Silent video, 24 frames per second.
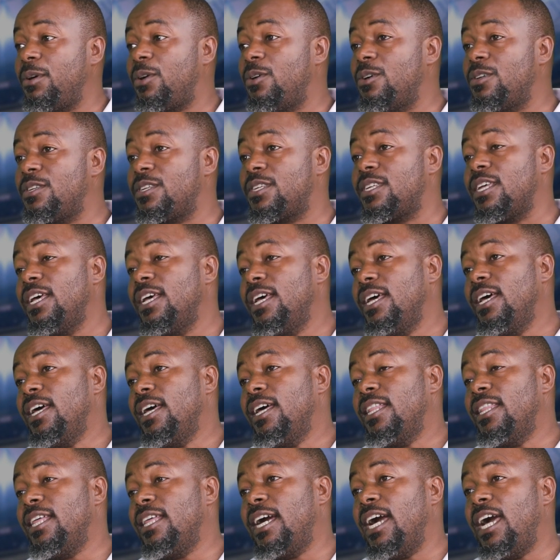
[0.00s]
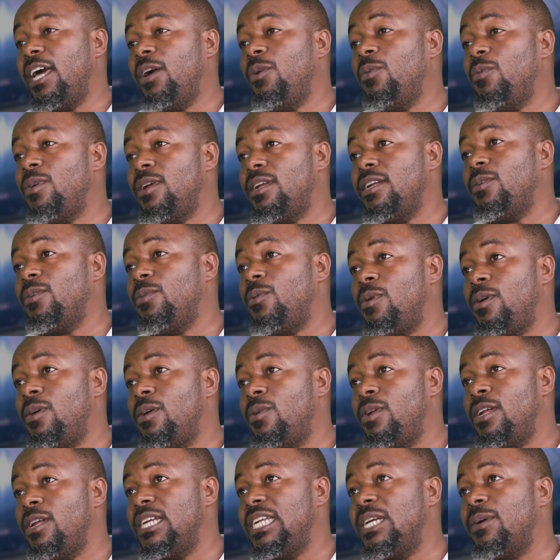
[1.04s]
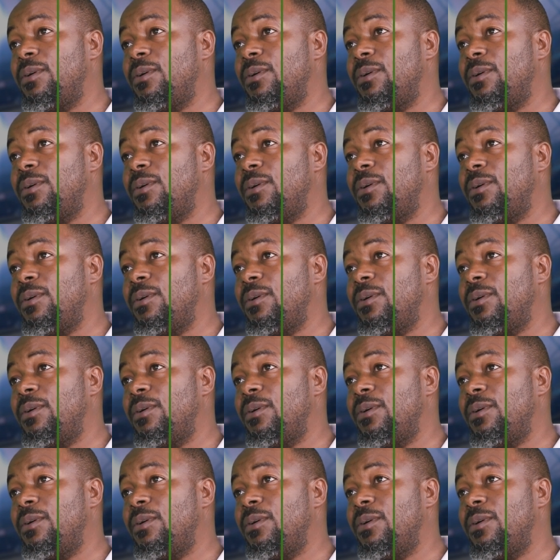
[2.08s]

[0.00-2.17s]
because the guy who led day